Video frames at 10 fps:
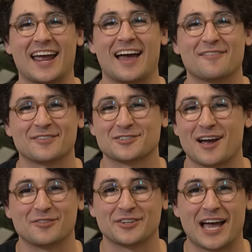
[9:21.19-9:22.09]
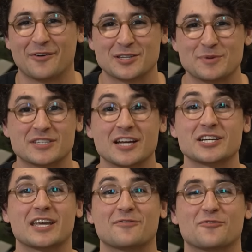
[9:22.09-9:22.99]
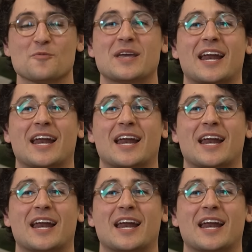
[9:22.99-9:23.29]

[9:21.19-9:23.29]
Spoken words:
have traveled now. It has been such a gift for me,